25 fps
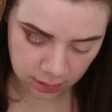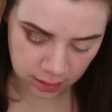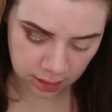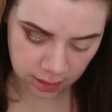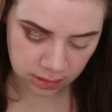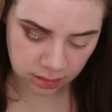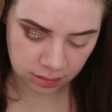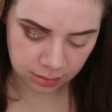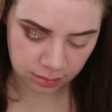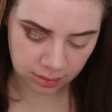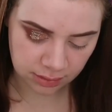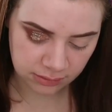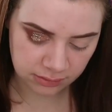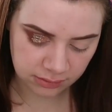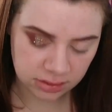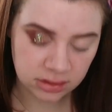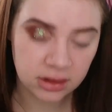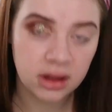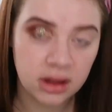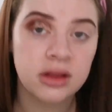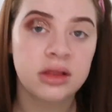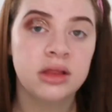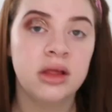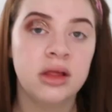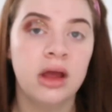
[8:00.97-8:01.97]
Okay, so what I've
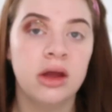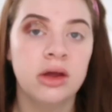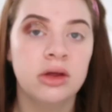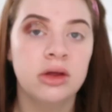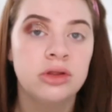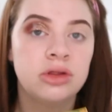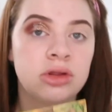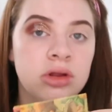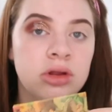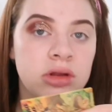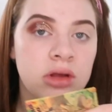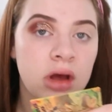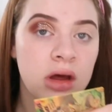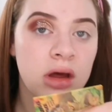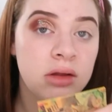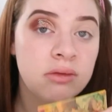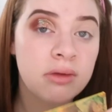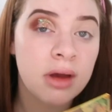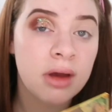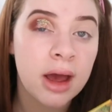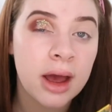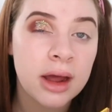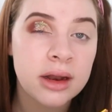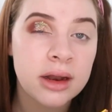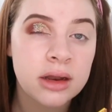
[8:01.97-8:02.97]
done there is just kind
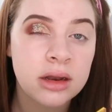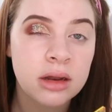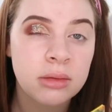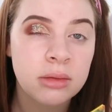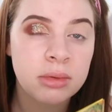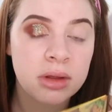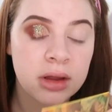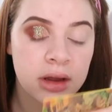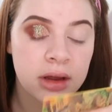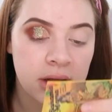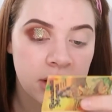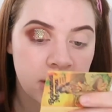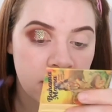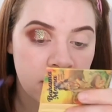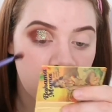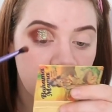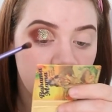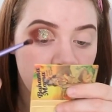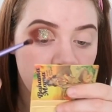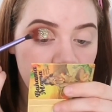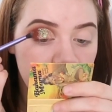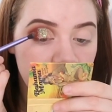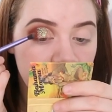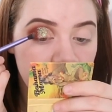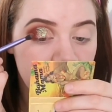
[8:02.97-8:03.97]
of added a bit of glitter
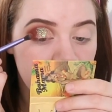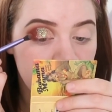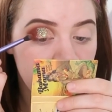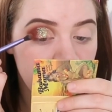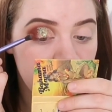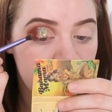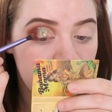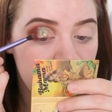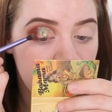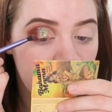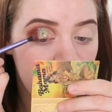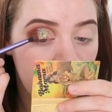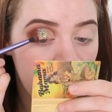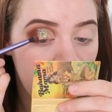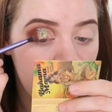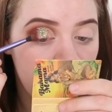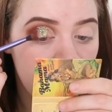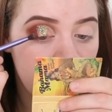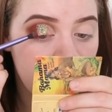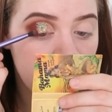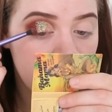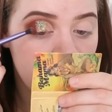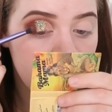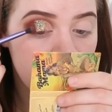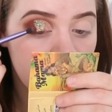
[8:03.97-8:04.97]
onto the
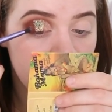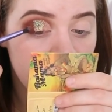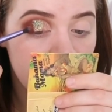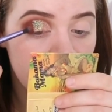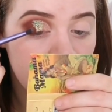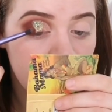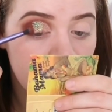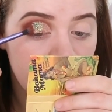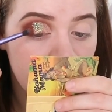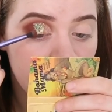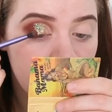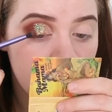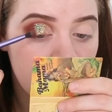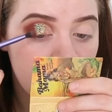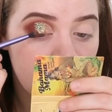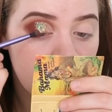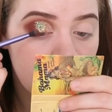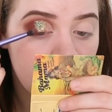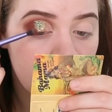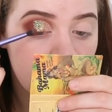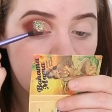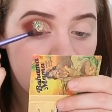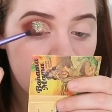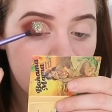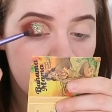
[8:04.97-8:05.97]
edge.
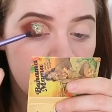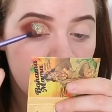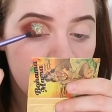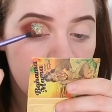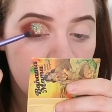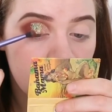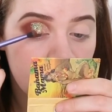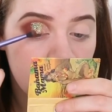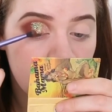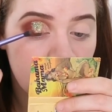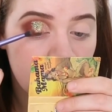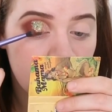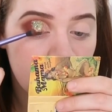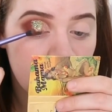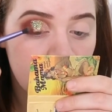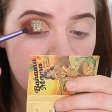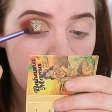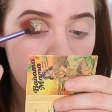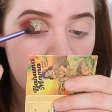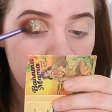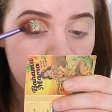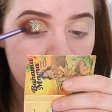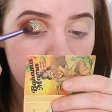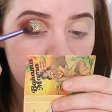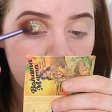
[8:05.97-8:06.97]

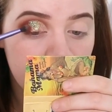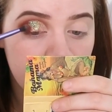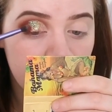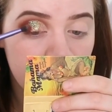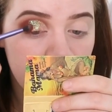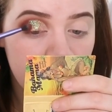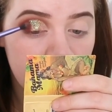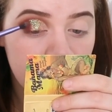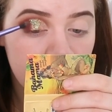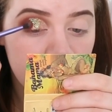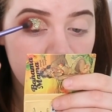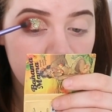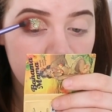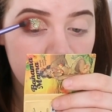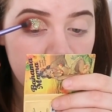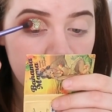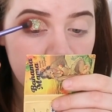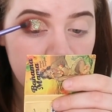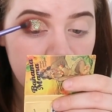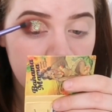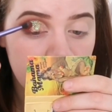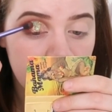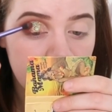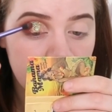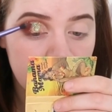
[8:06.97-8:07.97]
And what this will do
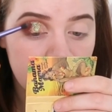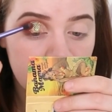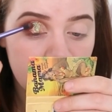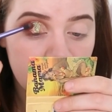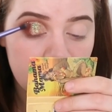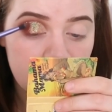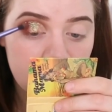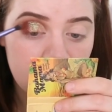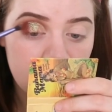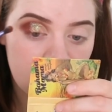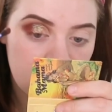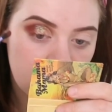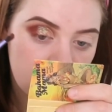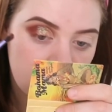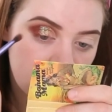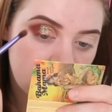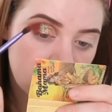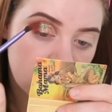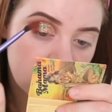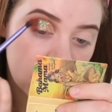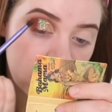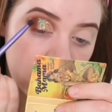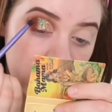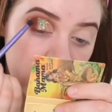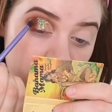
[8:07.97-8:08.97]
is just like
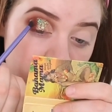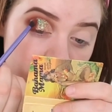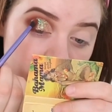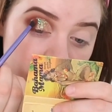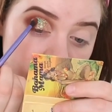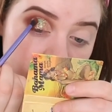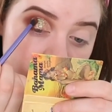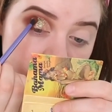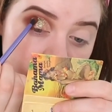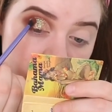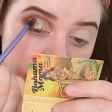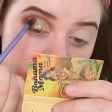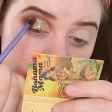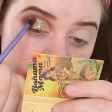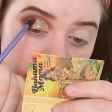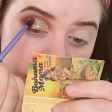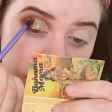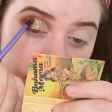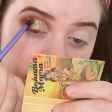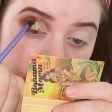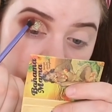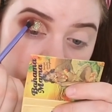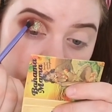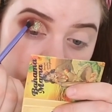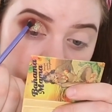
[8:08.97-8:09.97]
tie it in
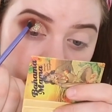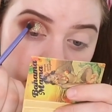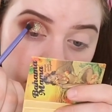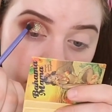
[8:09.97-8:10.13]
together.